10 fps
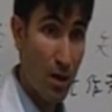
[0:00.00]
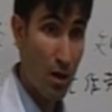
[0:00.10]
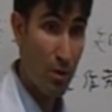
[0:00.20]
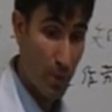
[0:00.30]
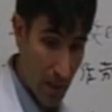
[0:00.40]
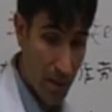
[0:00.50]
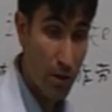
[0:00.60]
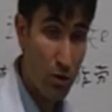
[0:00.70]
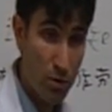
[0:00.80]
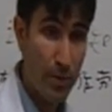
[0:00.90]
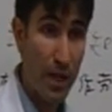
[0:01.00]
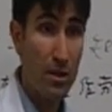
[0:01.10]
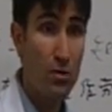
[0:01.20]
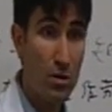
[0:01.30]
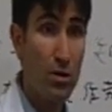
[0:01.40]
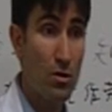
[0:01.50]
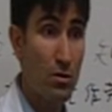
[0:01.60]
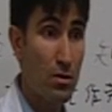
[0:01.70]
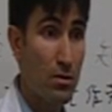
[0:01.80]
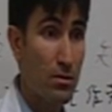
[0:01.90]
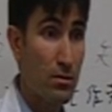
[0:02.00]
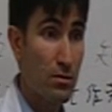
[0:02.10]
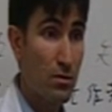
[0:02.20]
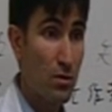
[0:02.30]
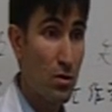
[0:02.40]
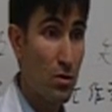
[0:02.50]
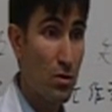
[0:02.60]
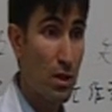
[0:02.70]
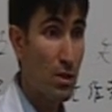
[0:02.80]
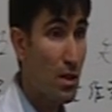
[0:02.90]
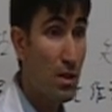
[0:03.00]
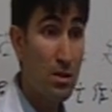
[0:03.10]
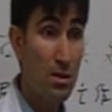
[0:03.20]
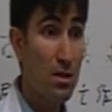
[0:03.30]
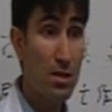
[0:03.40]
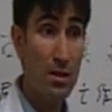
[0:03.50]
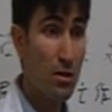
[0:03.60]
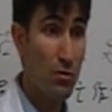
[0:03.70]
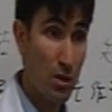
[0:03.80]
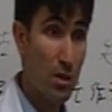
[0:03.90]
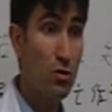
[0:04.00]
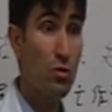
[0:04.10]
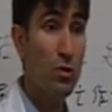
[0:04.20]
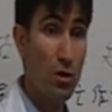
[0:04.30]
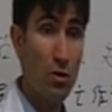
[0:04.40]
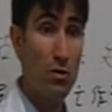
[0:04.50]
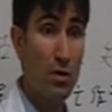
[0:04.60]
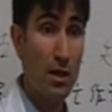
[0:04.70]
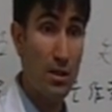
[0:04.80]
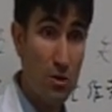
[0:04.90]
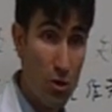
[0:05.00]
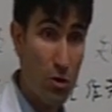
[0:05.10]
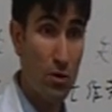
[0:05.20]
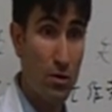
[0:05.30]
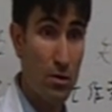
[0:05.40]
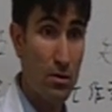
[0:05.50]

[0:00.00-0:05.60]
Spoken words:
our body goes back to the earth. And then it's disintegrated into the earth, like it's earth.